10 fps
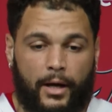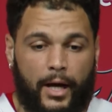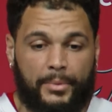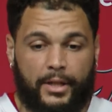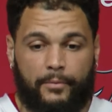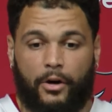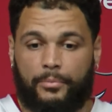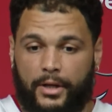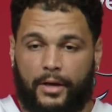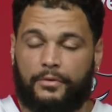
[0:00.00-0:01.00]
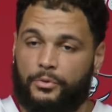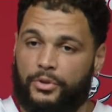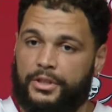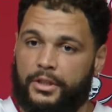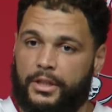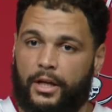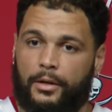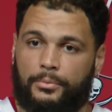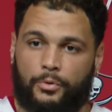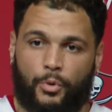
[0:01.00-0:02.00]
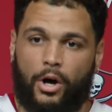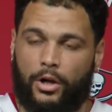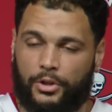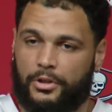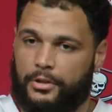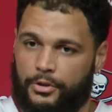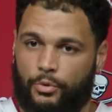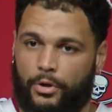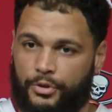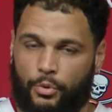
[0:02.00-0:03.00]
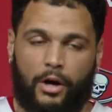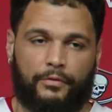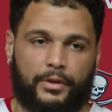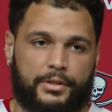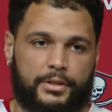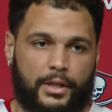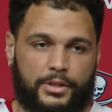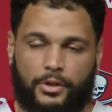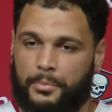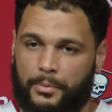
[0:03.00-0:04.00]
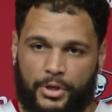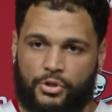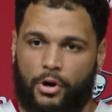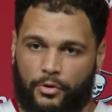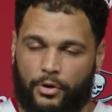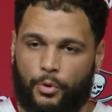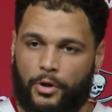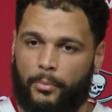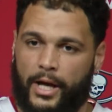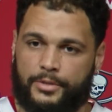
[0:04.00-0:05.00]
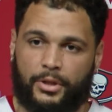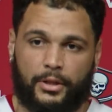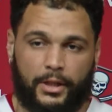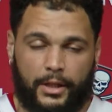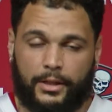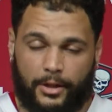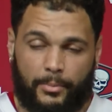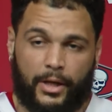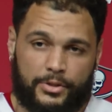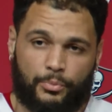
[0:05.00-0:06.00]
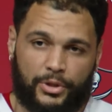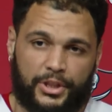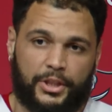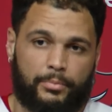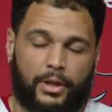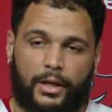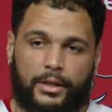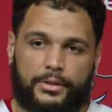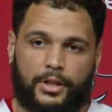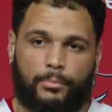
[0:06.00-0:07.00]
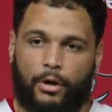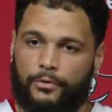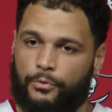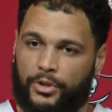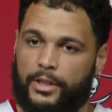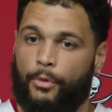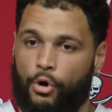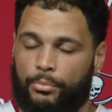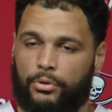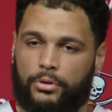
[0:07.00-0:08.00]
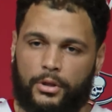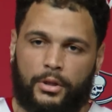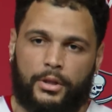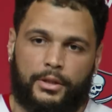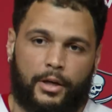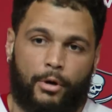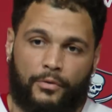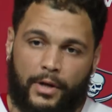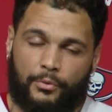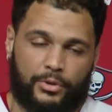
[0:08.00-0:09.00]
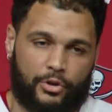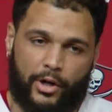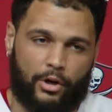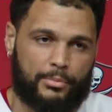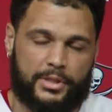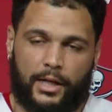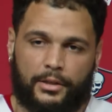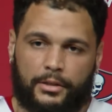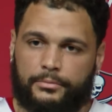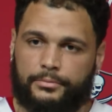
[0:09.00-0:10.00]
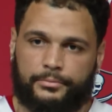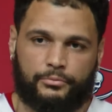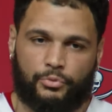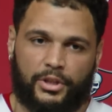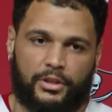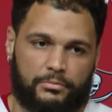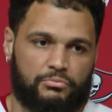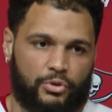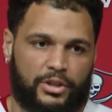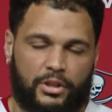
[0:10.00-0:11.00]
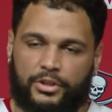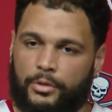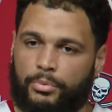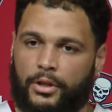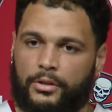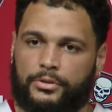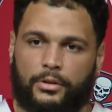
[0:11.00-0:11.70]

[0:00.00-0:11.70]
I mean, they've both been having a really good camp, and we're all learning a new offense, and it's going to be much harder on quarterbacks, but they're making some really good plays. They're both really mobile. They both got really great arm talent, really, really good young players.